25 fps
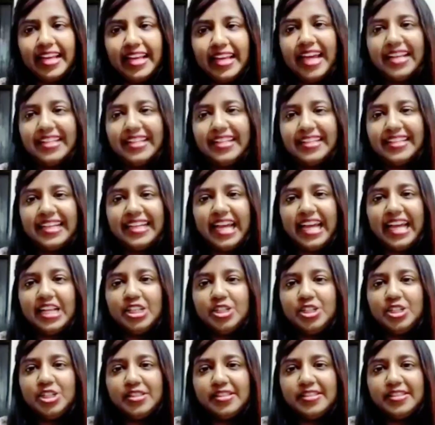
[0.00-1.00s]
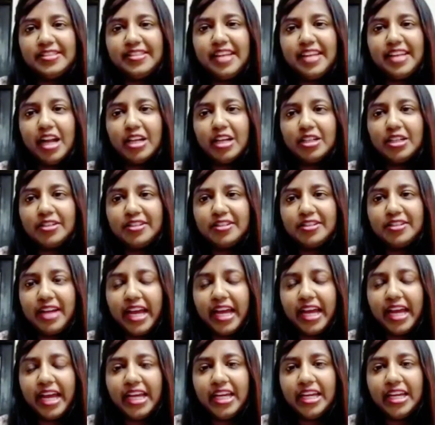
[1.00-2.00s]
I think I'll just start.
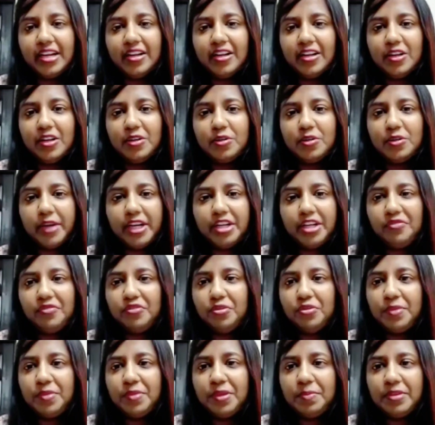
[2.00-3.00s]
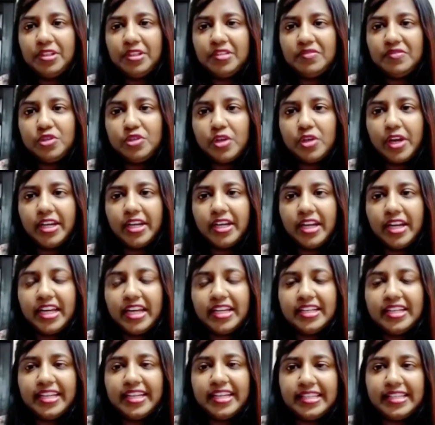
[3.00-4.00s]
I Quite a few people have joined, I
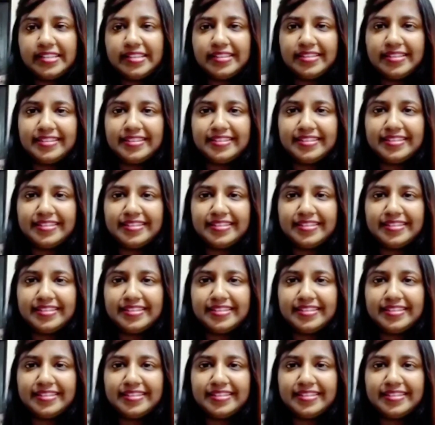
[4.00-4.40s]
guess.